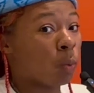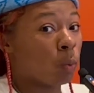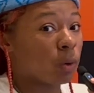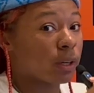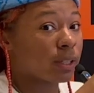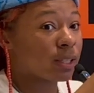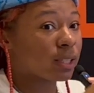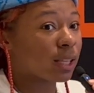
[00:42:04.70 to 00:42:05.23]

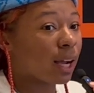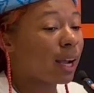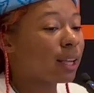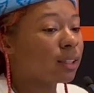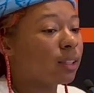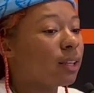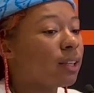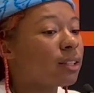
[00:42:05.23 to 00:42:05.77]
we're
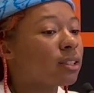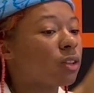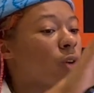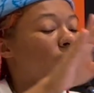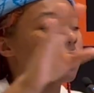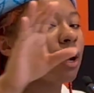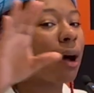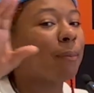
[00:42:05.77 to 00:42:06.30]
silenced
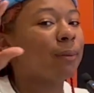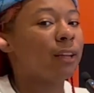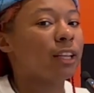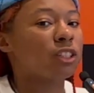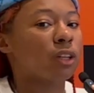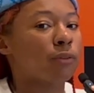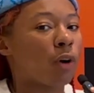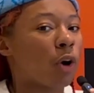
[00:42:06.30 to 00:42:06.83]
on a
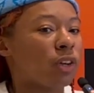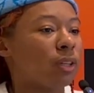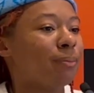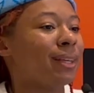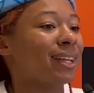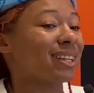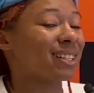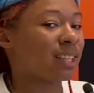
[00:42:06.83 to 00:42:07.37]
combination of already
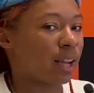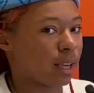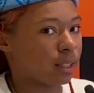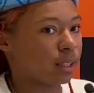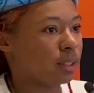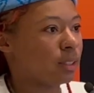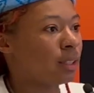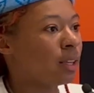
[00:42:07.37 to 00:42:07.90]
being
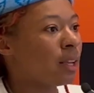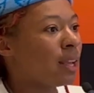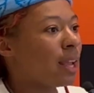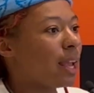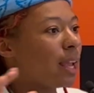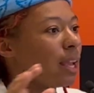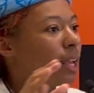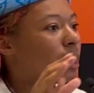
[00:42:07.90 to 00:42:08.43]
silent.
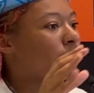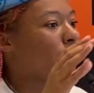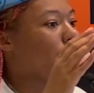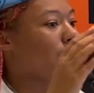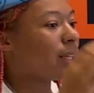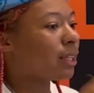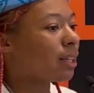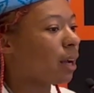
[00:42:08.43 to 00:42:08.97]
And
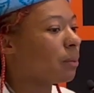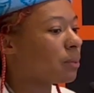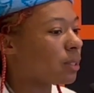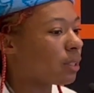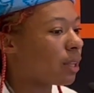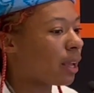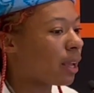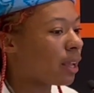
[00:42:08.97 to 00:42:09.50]
when it comes
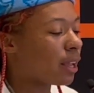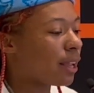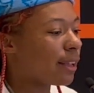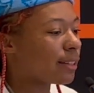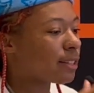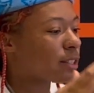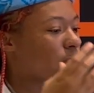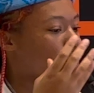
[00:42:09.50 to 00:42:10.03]
to that,
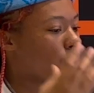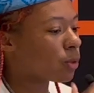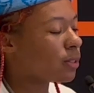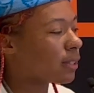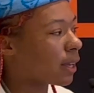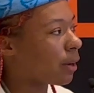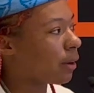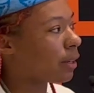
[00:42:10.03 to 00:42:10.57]
it's so
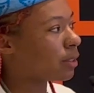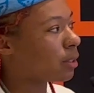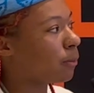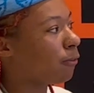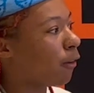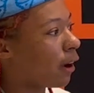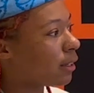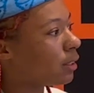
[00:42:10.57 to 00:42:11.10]
scary to
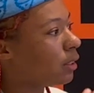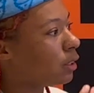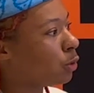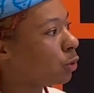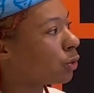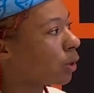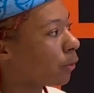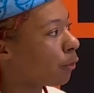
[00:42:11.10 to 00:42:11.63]
finally
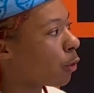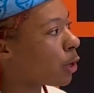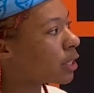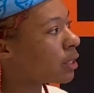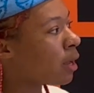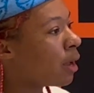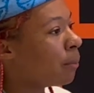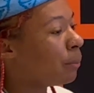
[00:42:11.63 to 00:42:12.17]
use your
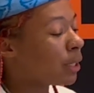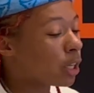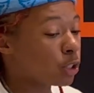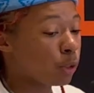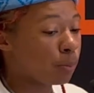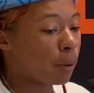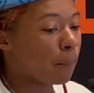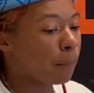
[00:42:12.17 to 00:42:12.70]
voice
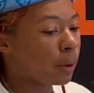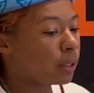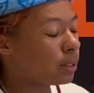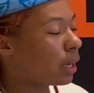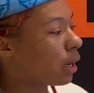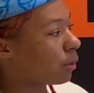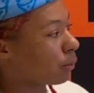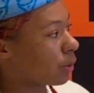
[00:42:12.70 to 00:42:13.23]
because you've been put
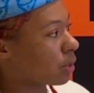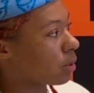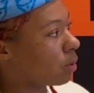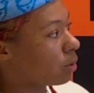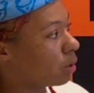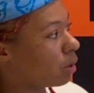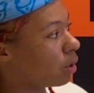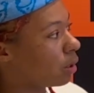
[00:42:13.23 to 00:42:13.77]
down for
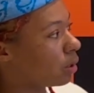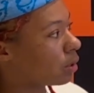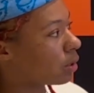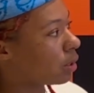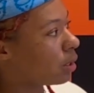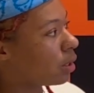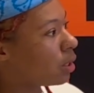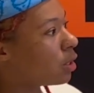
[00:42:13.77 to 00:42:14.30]
so long.
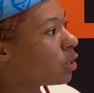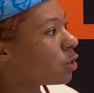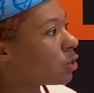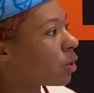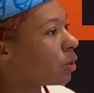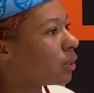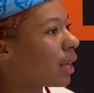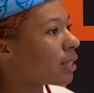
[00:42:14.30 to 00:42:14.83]
Mm.
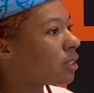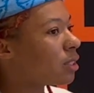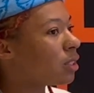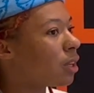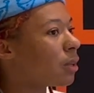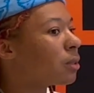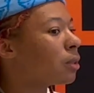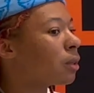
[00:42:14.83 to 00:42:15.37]
So that's
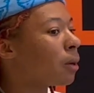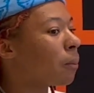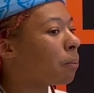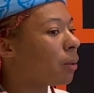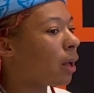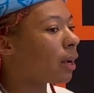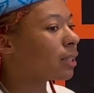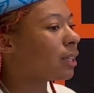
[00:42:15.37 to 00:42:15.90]
another
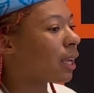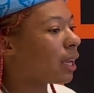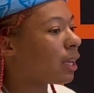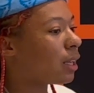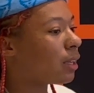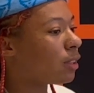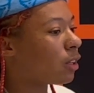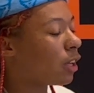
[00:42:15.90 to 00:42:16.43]

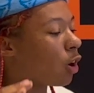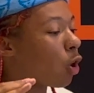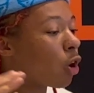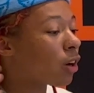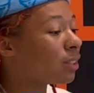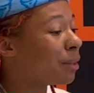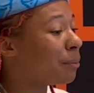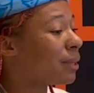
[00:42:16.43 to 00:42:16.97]
blockade
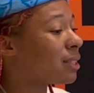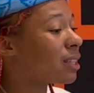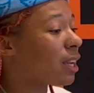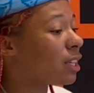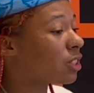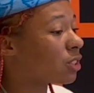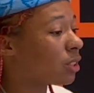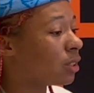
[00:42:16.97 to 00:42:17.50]
or
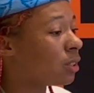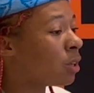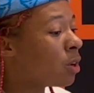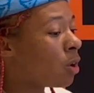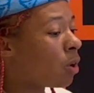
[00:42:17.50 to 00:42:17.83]
limitation